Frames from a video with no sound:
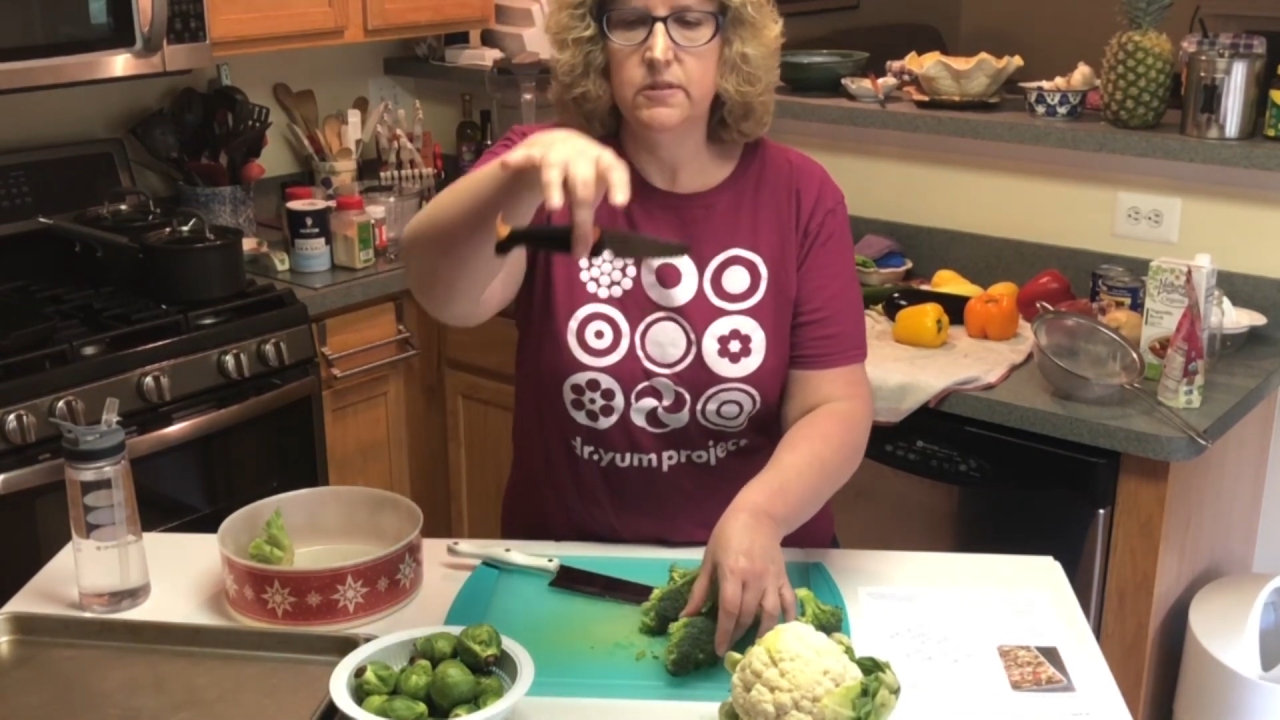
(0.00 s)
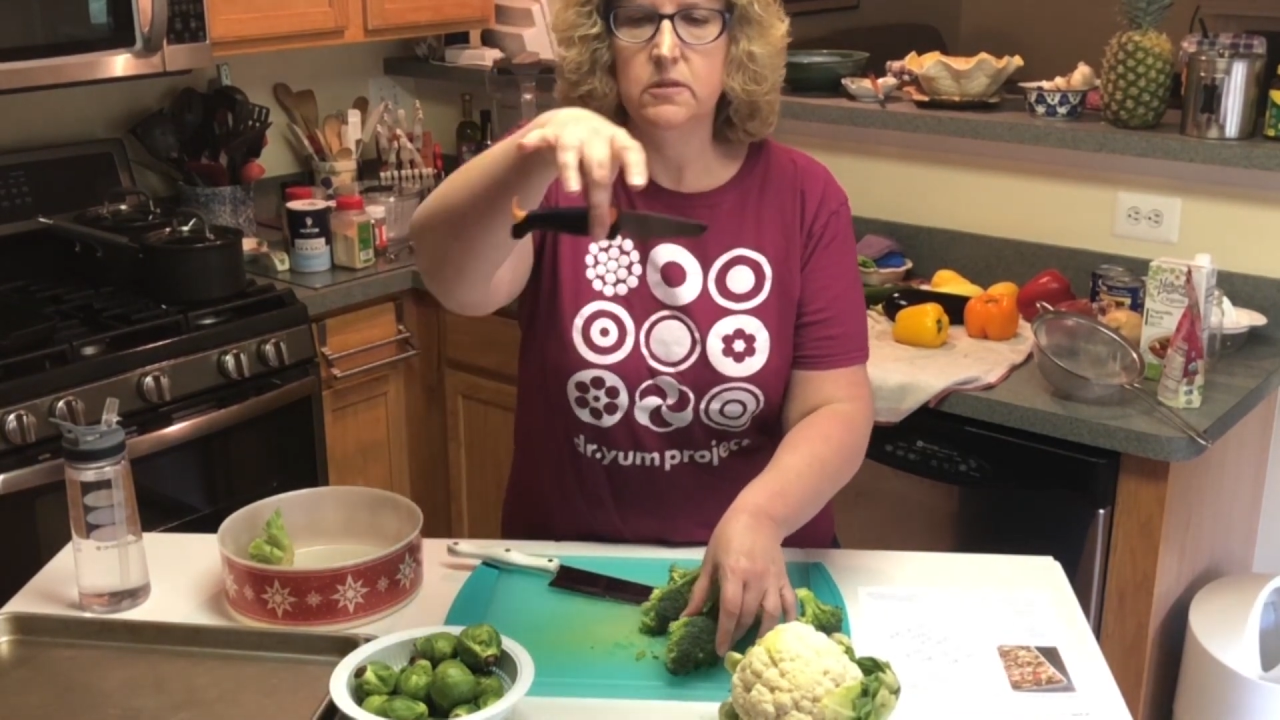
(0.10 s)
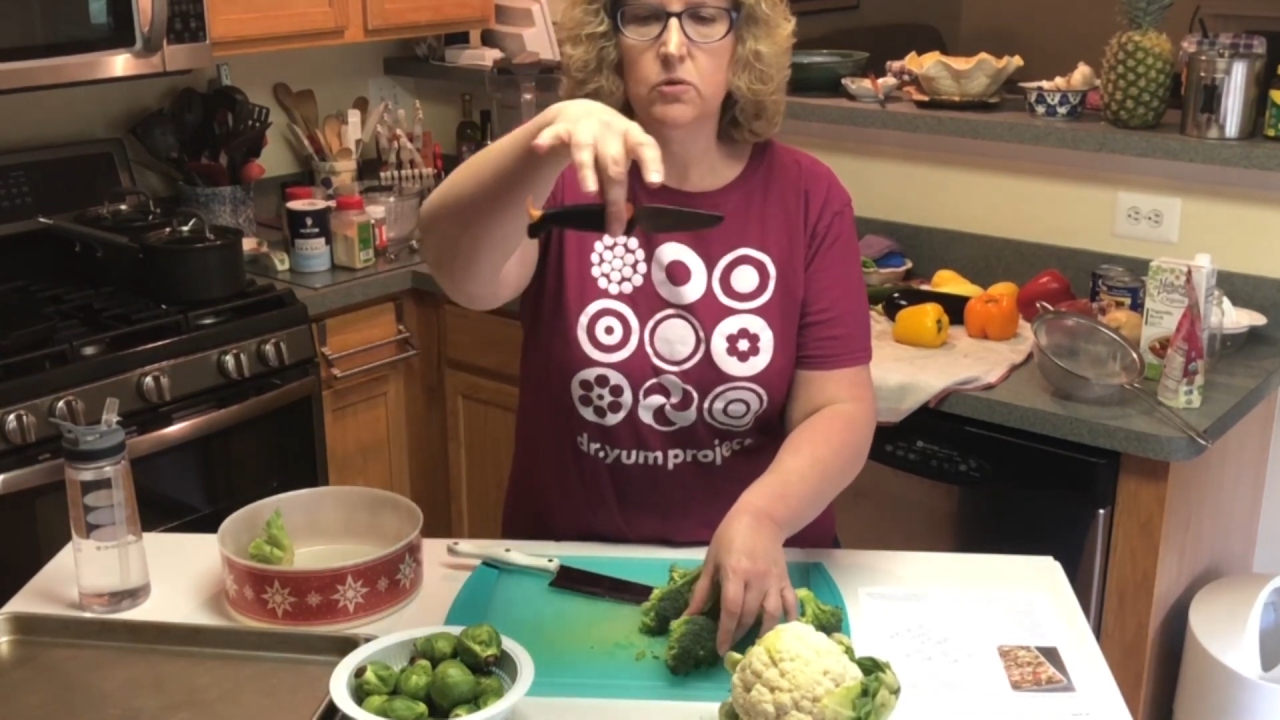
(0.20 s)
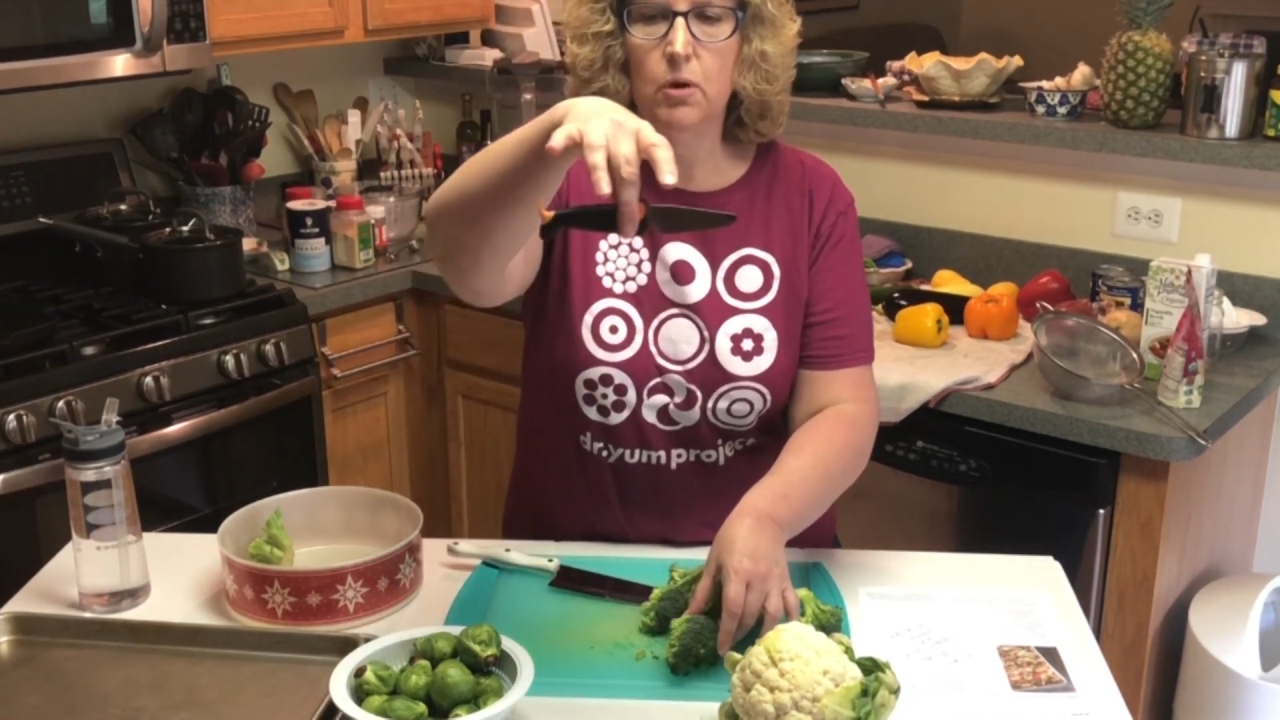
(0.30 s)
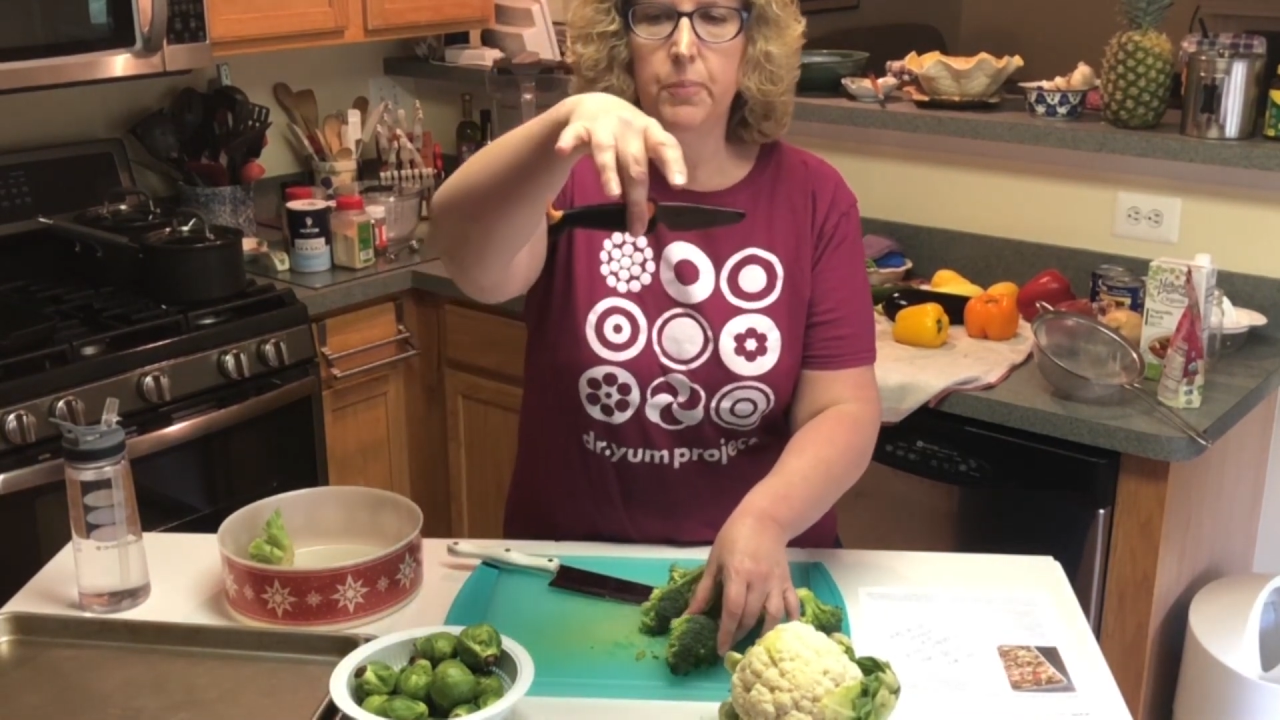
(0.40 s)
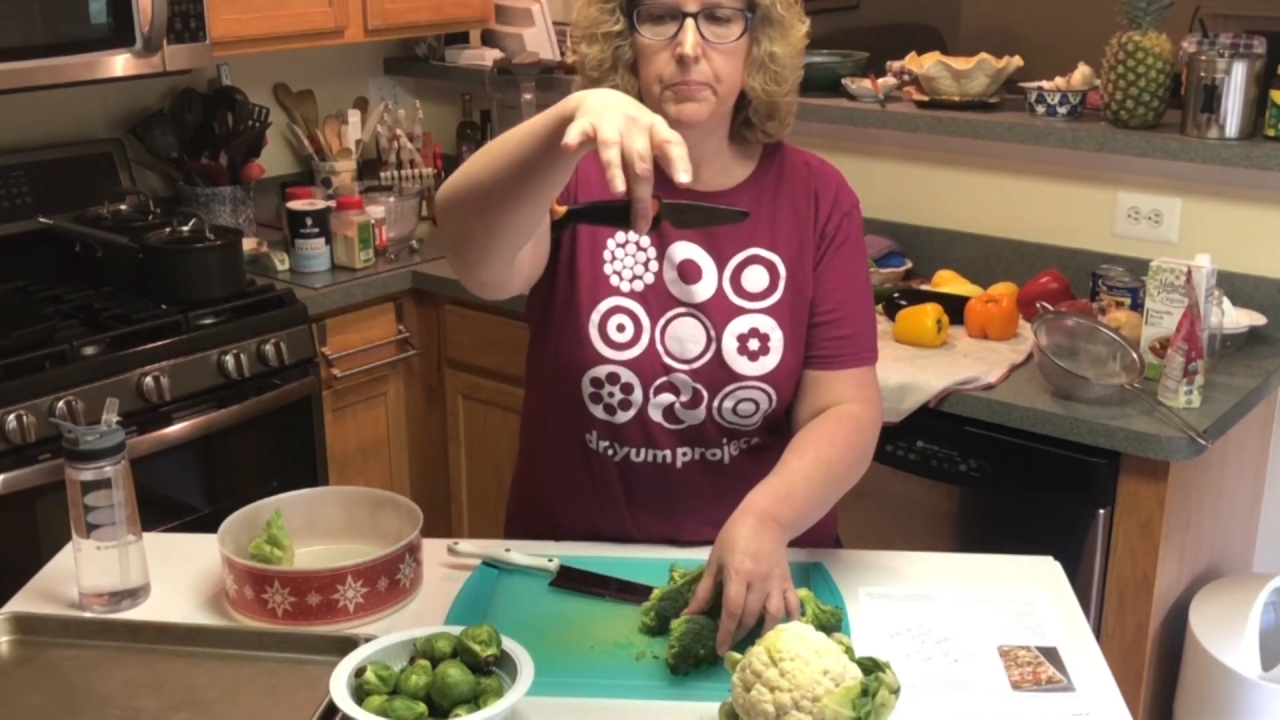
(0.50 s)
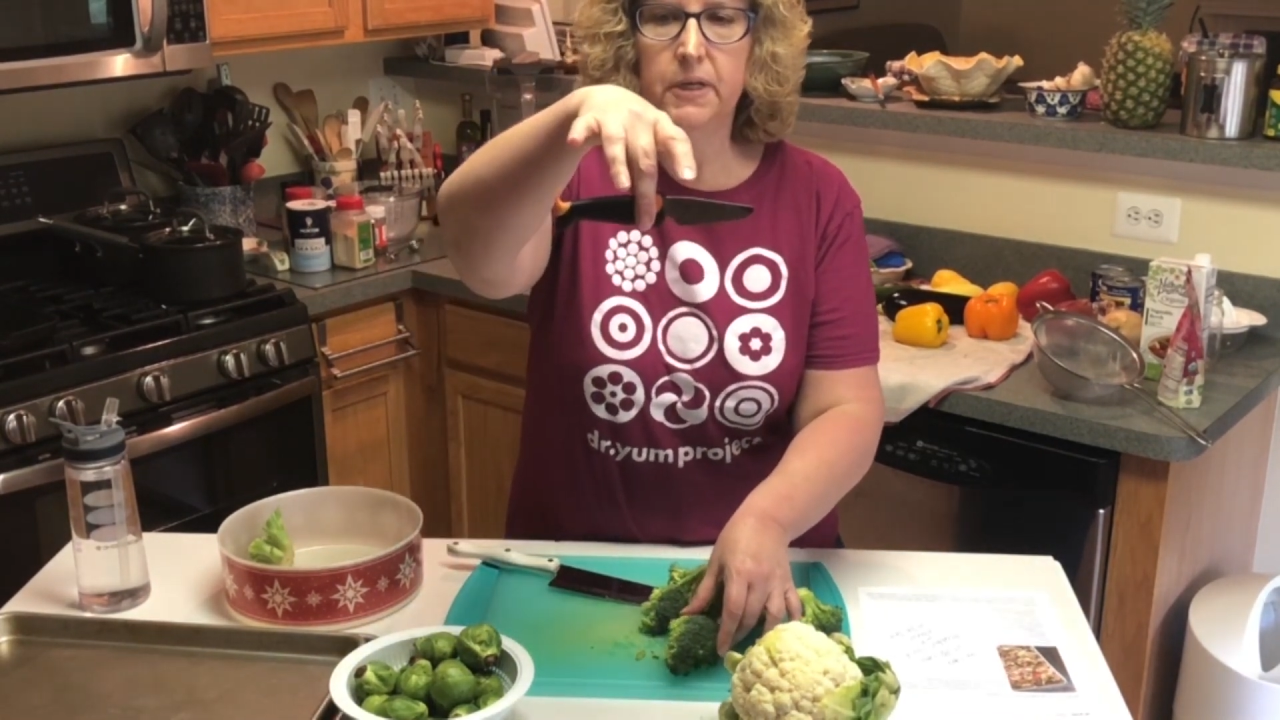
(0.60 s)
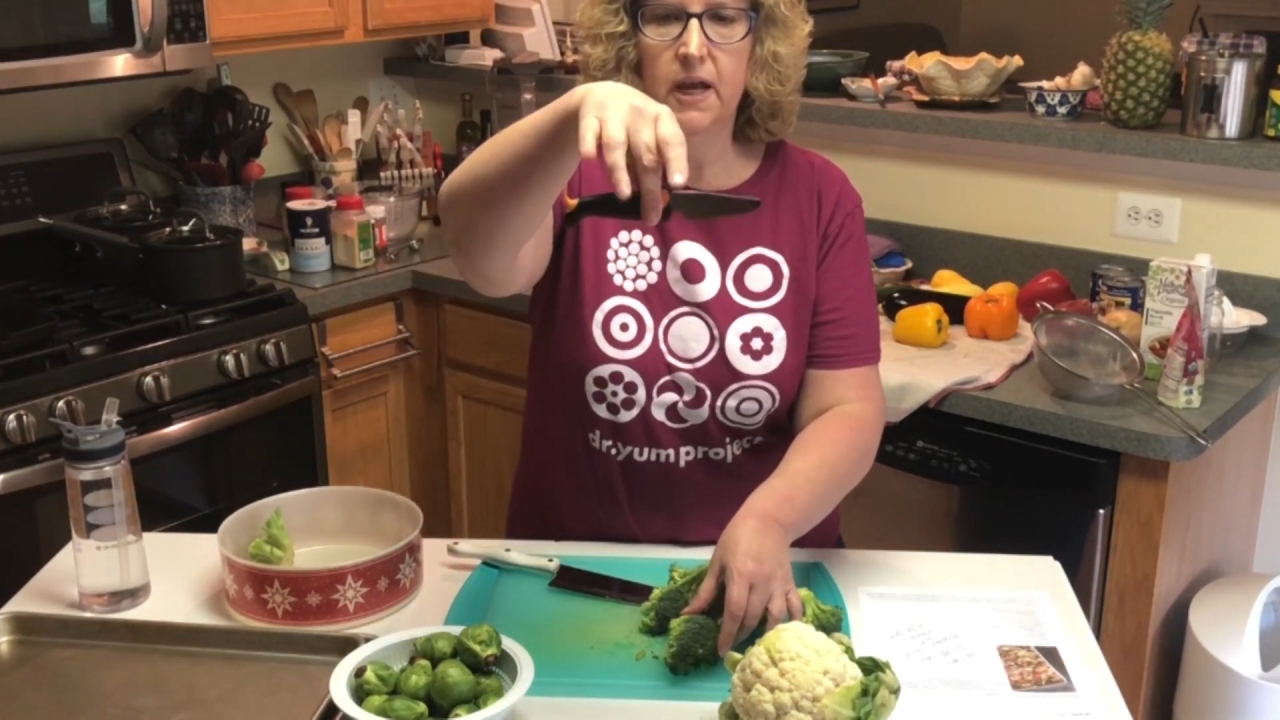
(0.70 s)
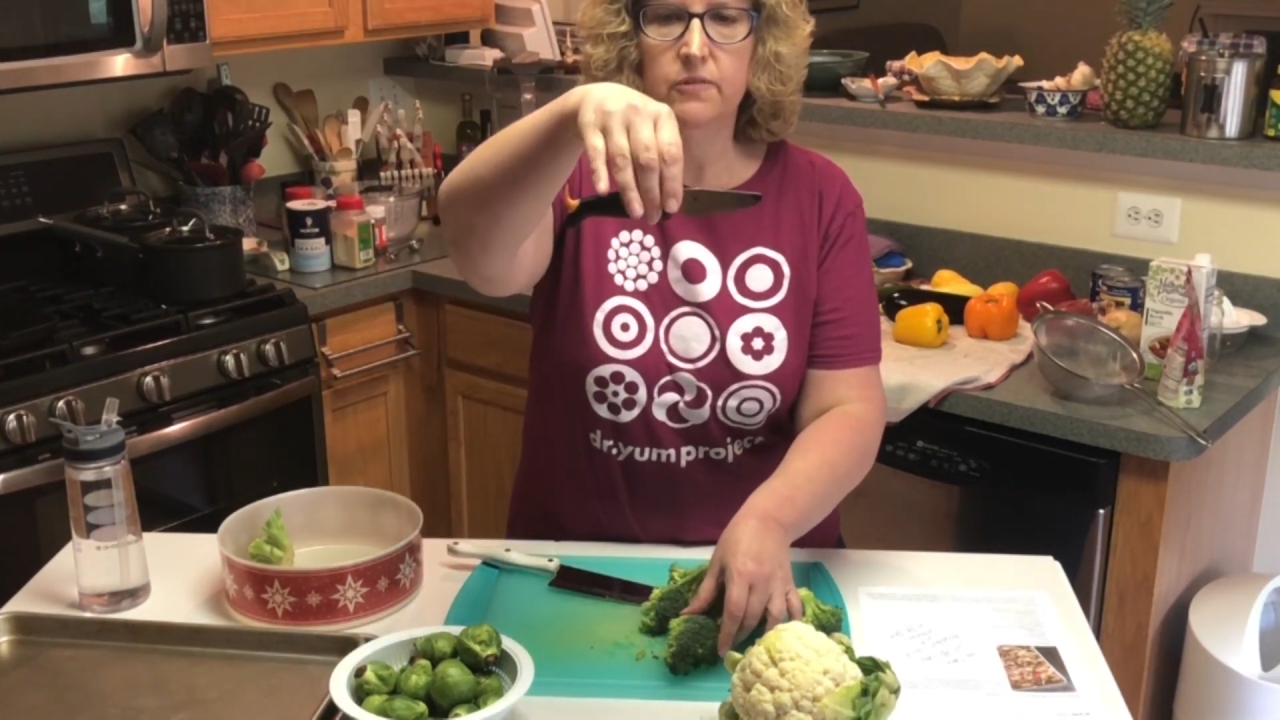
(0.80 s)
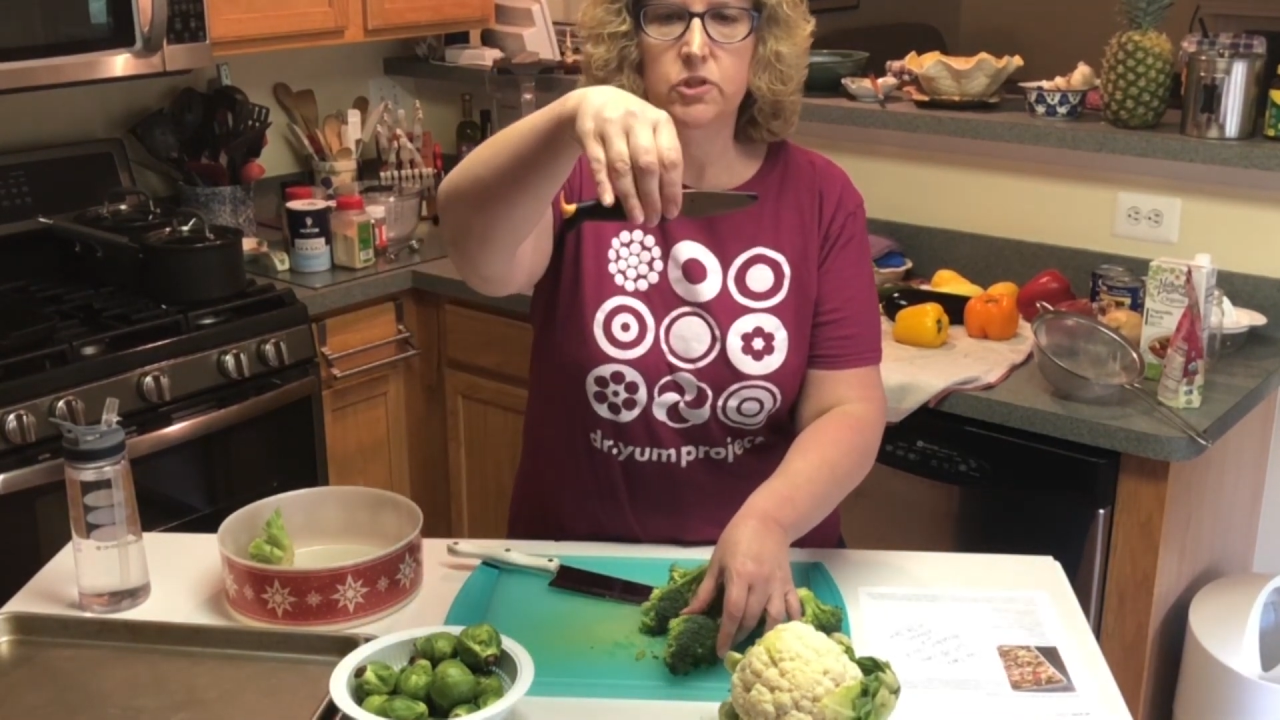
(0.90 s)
These are our puppy knives.